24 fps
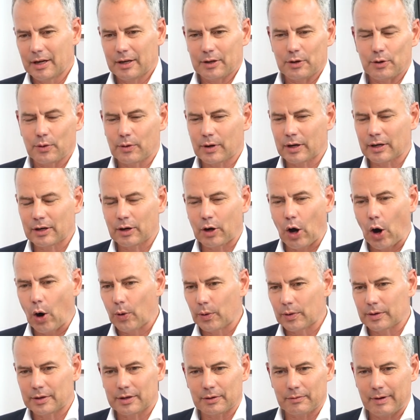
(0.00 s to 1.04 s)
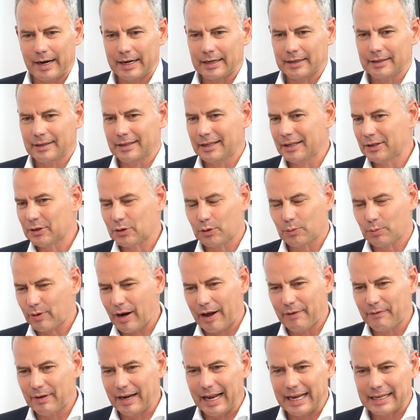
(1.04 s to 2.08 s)
you can go directly into
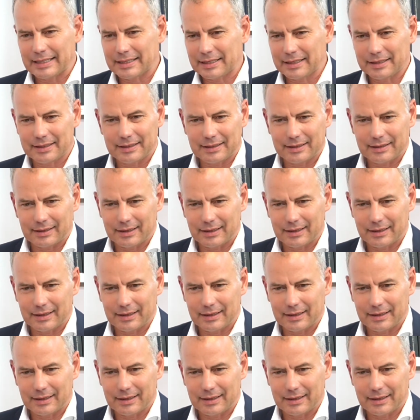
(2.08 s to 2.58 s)
private asset